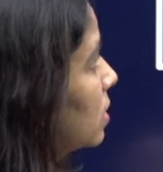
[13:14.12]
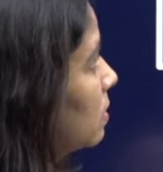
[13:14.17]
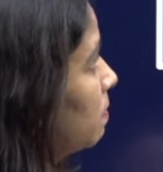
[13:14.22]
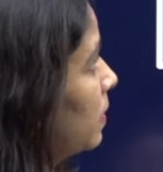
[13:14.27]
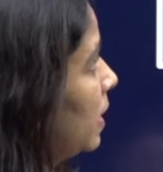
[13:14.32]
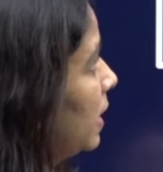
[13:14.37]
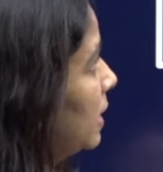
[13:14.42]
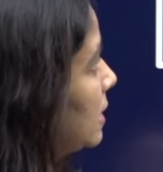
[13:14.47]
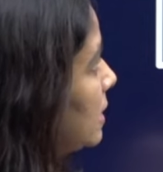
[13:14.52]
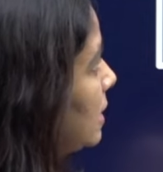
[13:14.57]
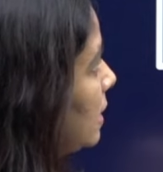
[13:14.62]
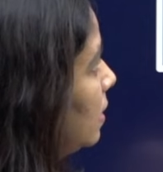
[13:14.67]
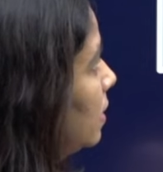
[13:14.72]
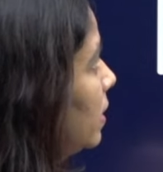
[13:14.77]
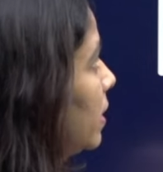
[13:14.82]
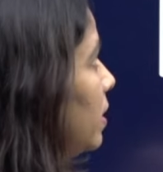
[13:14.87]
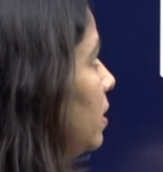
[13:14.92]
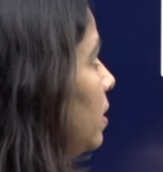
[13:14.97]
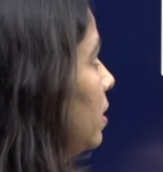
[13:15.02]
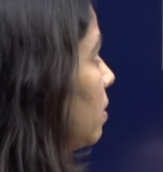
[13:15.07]
a grammatical
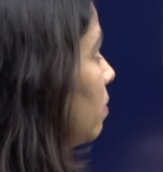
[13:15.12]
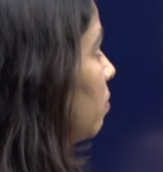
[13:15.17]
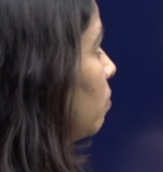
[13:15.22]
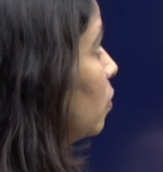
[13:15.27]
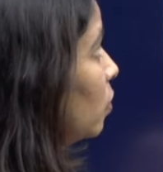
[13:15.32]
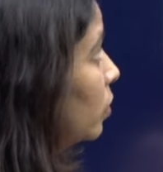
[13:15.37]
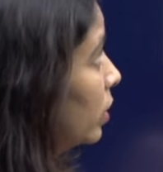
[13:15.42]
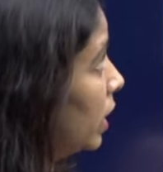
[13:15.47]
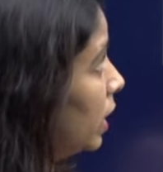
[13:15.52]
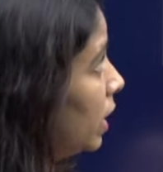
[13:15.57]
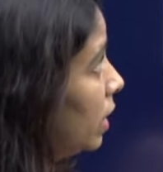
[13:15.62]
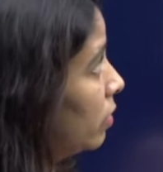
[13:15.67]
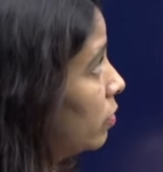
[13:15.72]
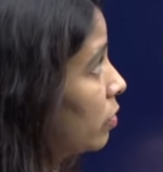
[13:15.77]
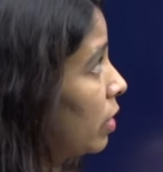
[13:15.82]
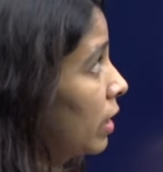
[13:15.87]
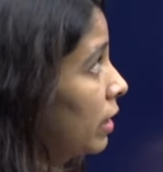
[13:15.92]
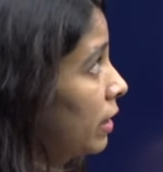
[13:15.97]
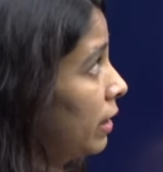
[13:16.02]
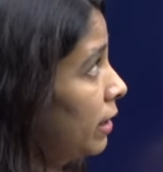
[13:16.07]
error. Okay,
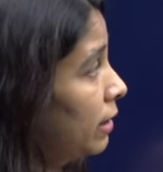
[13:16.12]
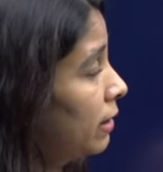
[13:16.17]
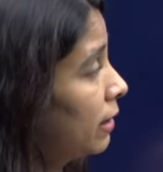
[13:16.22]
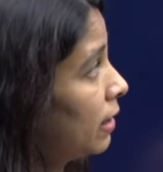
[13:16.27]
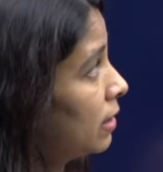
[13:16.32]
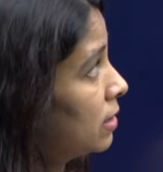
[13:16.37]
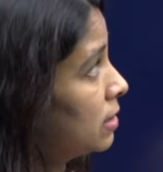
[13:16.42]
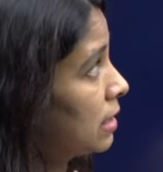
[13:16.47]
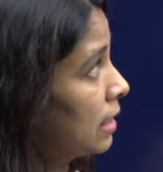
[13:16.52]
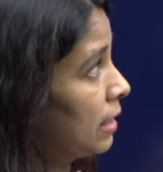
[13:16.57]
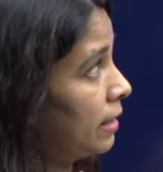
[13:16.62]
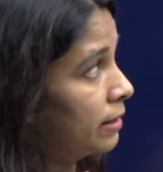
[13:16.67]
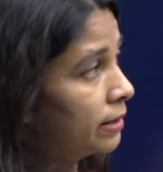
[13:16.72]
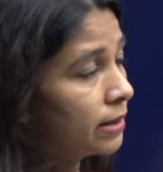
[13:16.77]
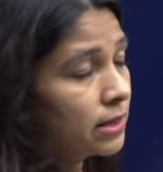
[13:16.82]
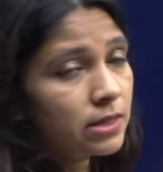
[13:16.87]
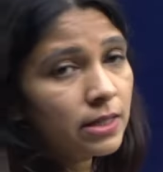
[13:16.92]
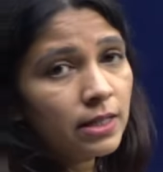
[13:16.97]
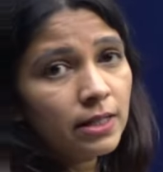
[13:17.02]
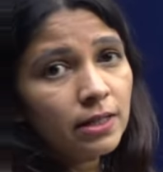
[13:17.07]
again a
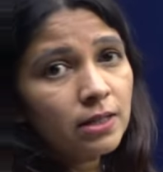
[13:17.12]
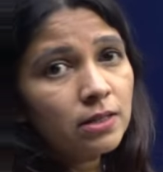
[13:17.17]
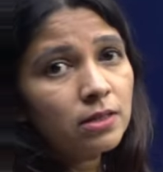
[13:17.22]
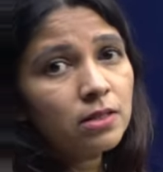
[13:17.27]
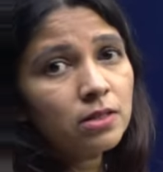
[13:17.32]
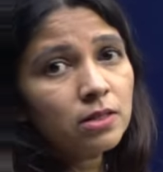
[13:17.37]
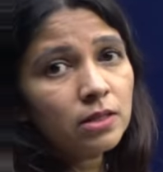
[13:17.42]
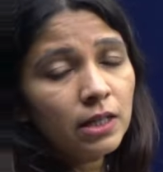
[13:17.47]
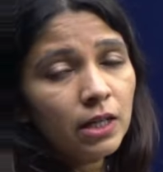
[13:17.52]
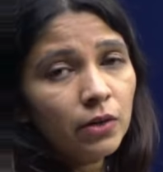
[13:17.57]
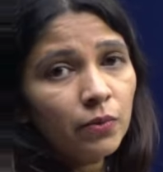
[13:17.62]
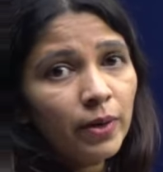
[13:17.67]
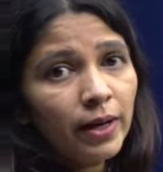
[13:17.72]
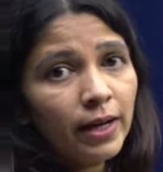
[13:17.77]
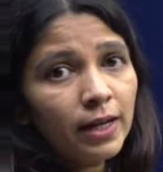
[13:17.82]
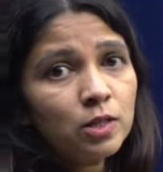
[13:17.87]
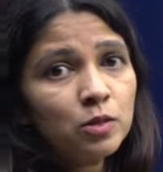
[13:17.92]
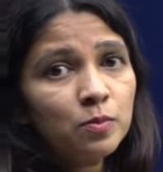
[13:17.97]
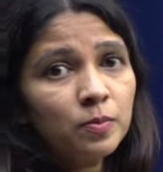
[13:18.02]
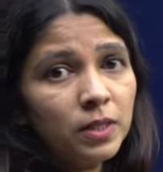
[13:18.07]
lengthy sentence is
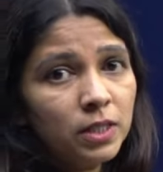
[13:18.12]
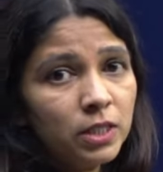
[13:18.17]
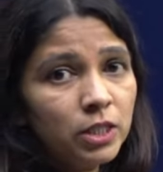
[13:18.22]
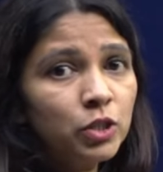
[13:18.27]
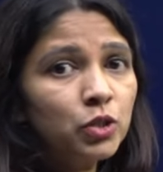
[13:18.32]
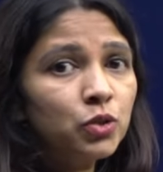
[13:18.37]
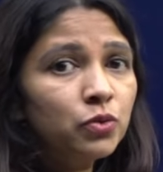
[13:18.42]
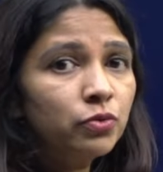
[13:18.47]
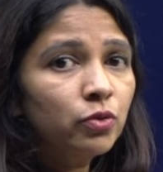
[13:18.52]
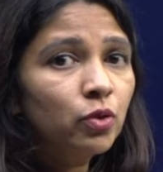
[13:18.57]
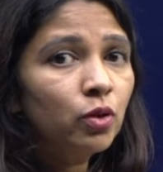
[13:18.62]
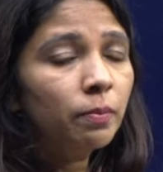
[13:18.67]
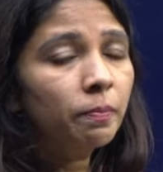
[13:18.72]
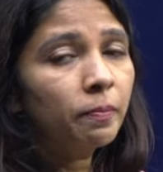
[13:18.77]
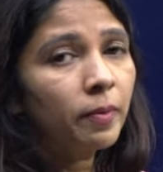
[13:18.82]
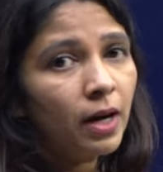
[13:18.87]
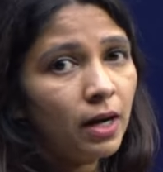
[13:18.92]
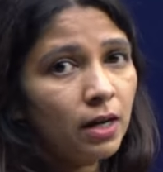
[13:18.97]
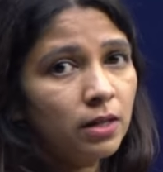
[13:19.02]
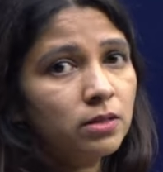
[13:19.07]
given and split into four
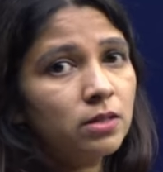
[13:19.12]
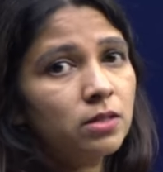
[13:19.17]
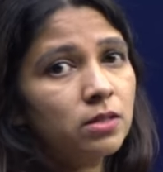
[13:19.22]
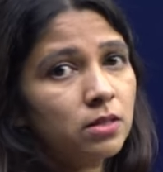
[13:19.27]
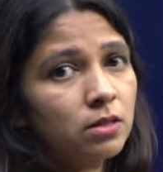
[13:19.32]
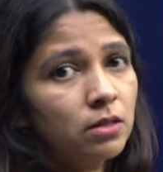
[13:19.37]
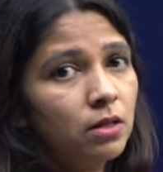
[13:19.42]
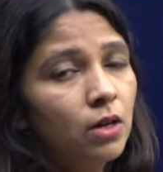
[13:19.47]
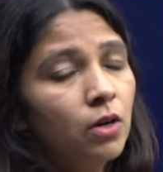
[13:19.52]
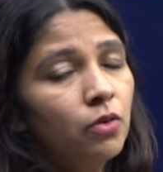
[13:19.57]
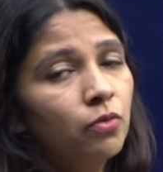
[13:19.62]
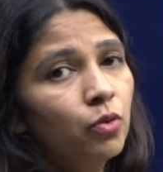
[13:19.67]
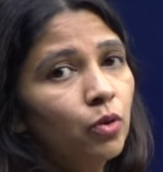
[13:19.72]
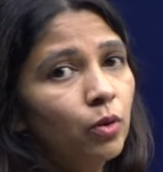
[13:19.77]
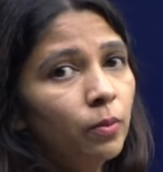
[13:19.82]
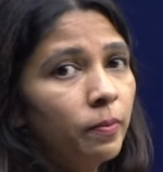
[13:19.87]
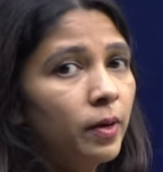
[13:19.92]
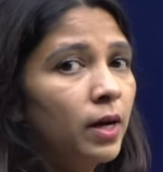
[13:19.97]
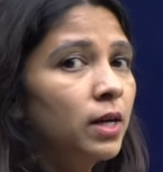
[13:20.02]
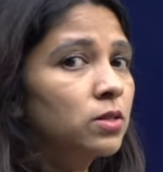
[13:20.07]
parts.
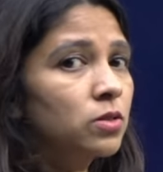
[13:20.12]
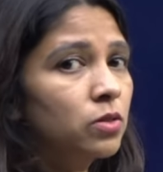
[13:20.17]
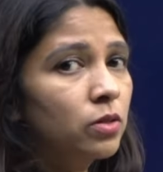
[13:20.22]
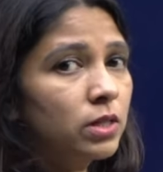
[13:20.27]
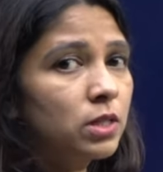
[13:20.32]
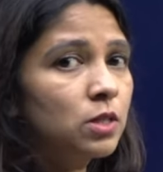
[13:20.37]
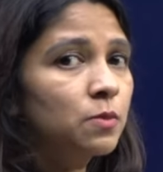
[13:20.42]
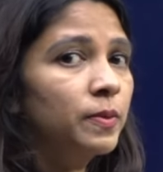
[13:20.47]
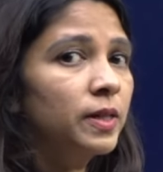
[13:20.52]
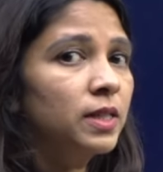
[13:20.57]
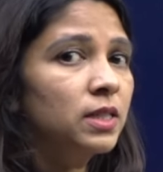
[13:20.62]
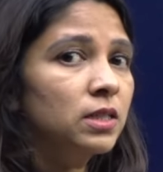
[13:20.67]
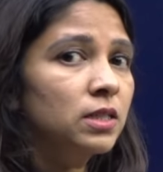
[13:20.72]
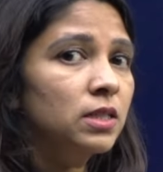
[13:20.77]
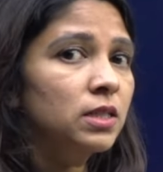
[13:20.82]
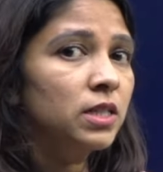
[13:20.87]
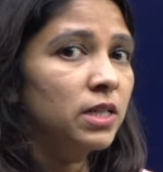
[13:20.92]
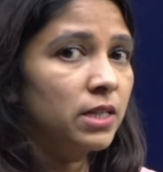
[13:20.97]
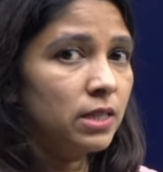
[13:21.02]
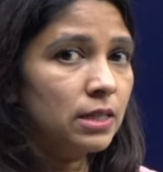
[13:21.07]
Four parts loki split
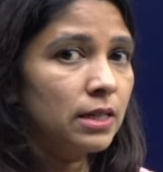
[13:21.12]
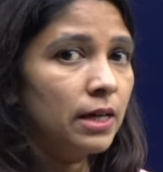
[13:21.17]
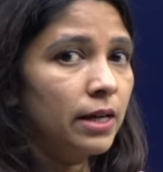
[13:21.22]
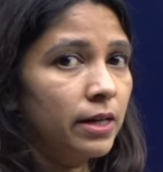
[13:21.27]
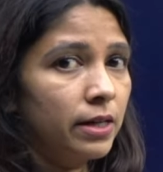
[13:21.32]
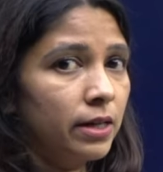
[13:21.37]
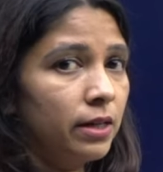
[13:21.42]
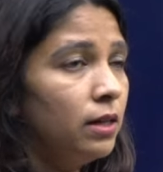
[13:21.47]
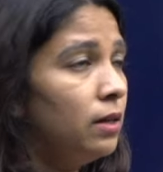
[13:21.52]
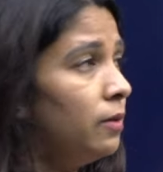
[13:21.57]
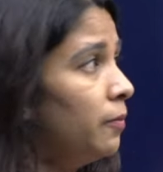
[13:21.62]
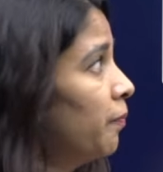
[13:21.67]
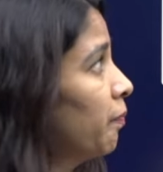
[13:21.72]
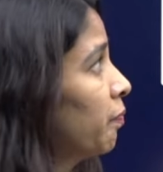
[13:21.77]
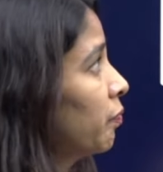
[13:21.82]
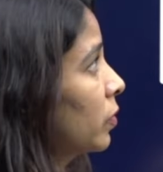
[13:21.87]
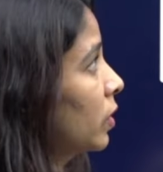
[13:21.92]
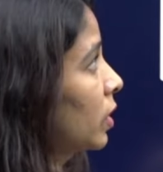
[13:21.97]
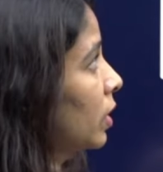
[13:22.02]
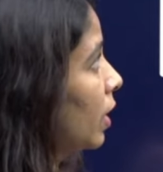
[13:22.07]
chesarata.
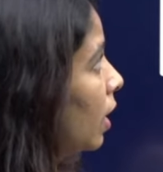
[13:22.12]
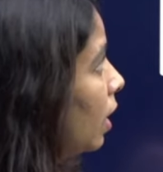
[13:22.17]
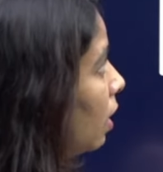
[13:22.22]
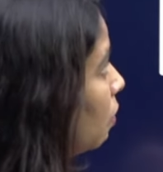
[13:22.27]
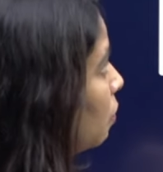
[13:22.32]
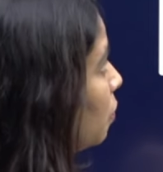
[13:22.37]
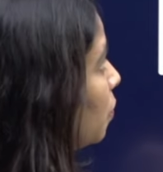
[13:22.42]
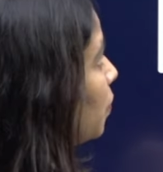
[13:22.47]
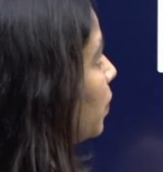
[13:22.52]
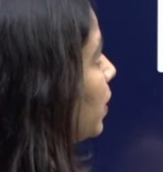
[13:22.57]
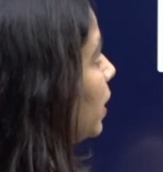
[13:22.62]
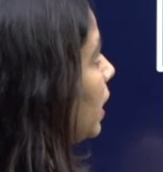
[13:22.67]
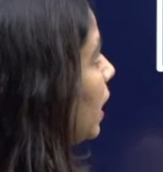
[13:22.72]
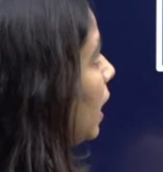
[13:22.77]
Now we